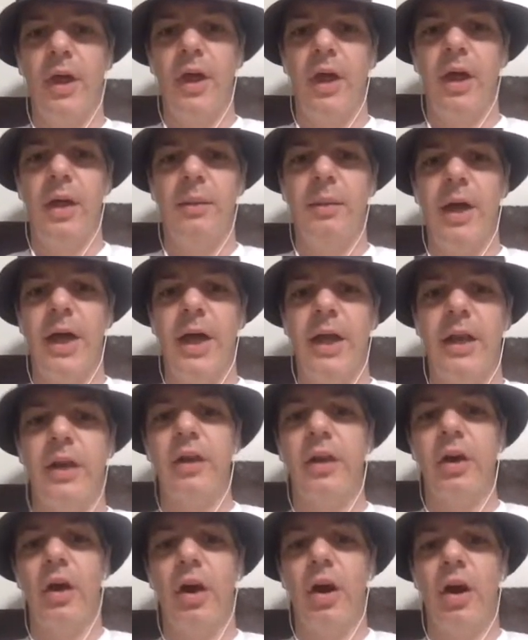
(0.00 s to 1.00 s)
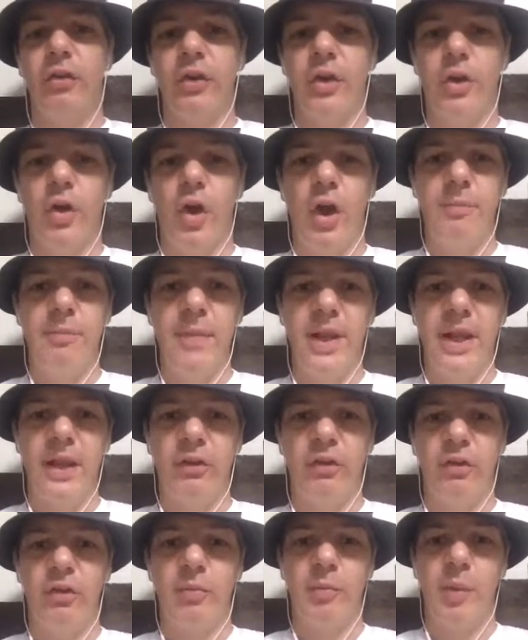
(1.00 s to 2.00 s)
um, and after nine
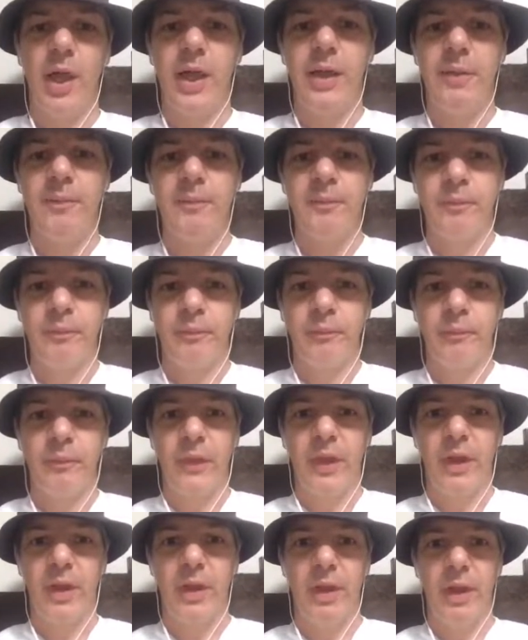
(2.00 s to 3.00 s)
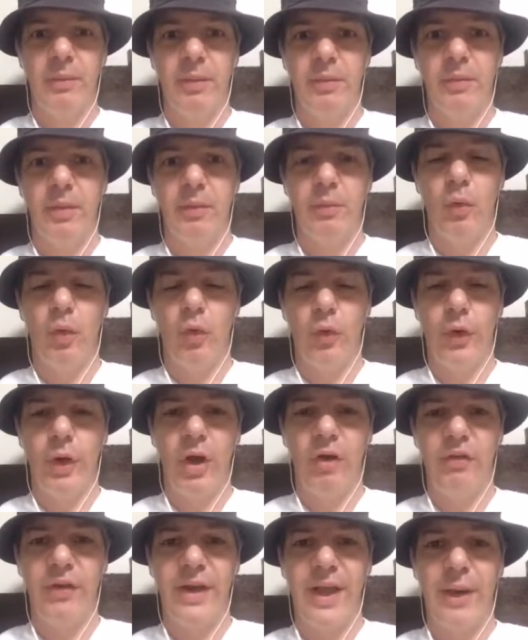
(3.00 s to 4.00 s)
minutes of play um, but more than
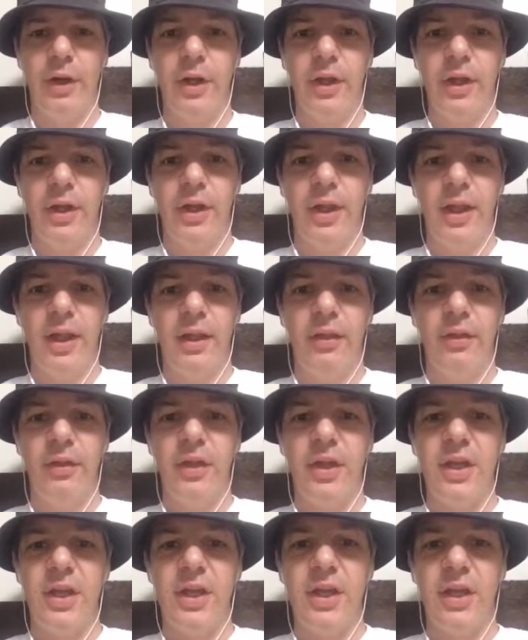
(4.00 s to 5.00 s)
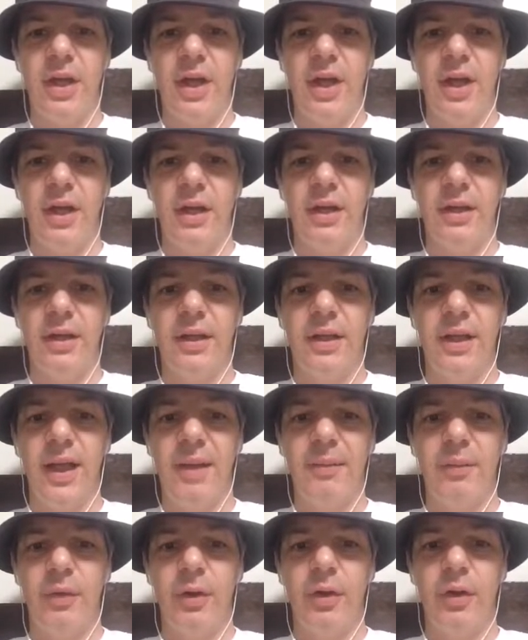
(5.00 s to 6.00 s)
half an hour the uh,
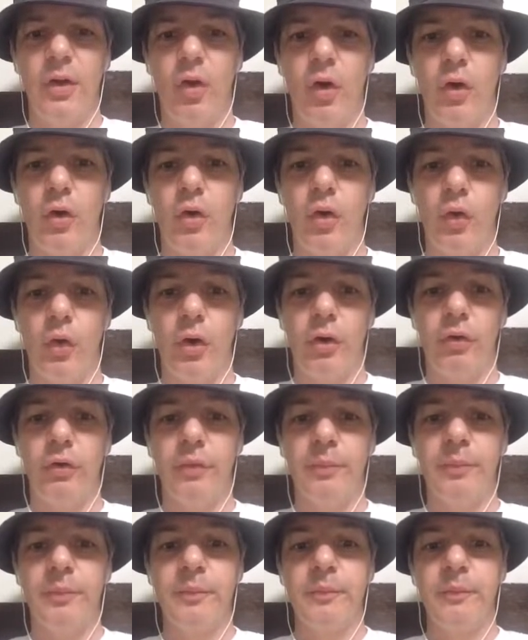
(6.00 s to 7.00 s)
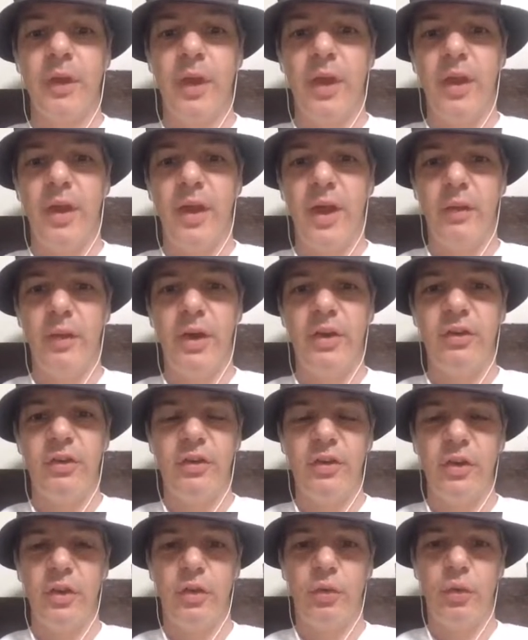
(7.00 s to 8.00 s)
game got called off and the reason
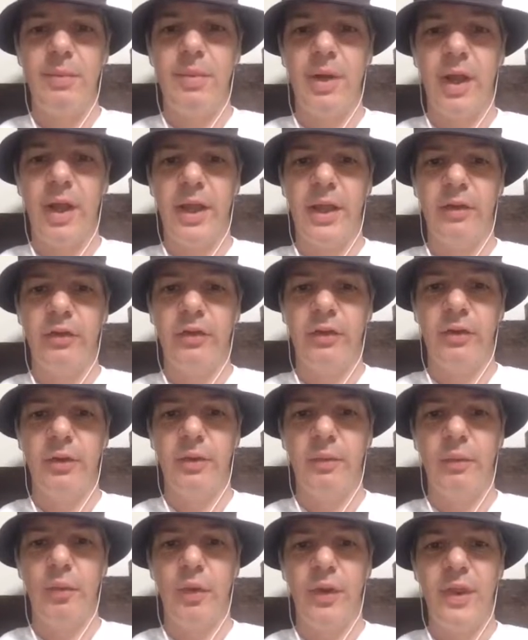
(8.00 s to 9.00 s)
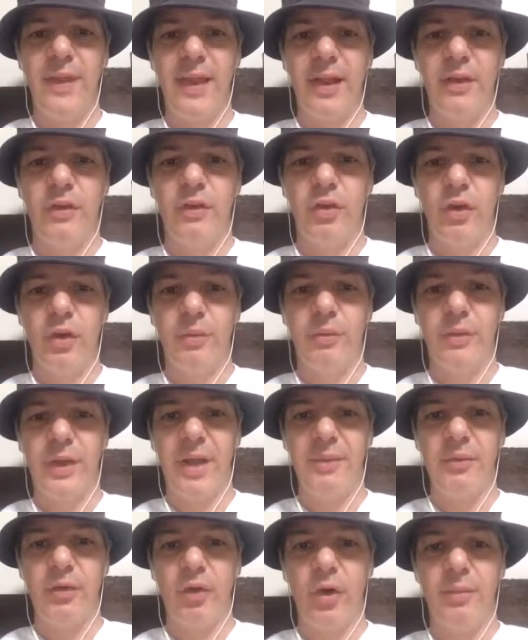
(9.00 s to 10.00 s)
is that three players within that time
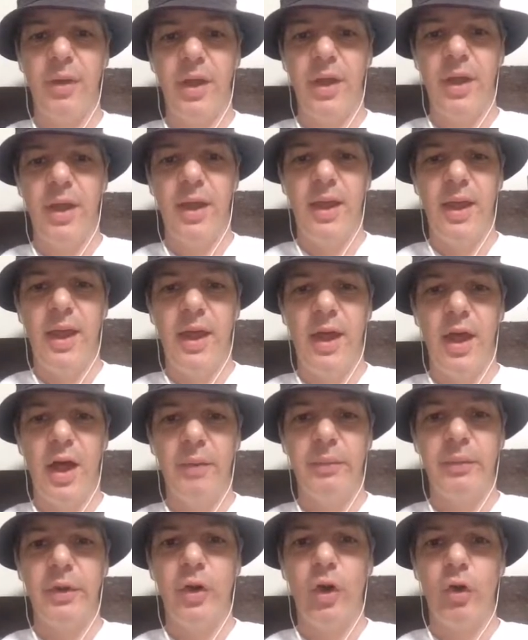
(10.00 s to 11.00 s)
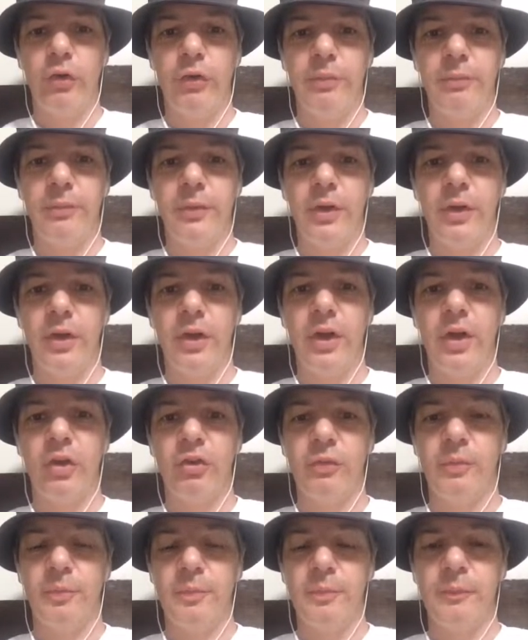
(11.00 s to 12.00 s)
game time um, got
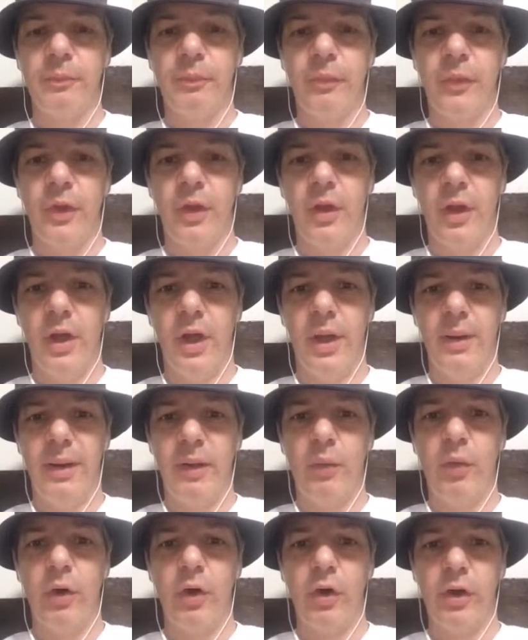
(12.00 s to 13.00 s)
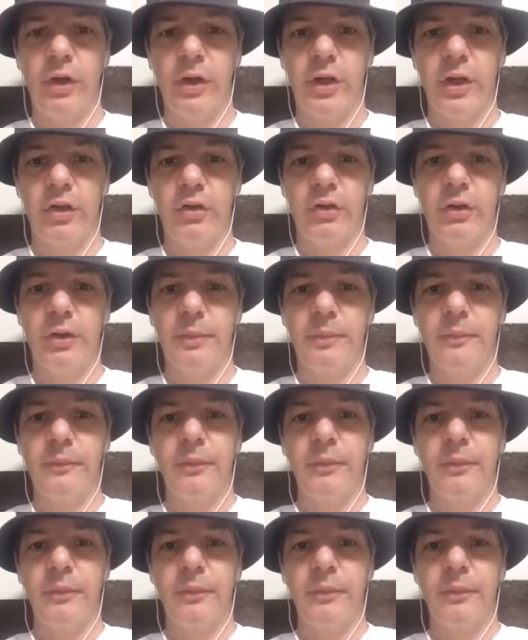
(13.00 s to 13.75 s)
concussion. Uh, one got concussion,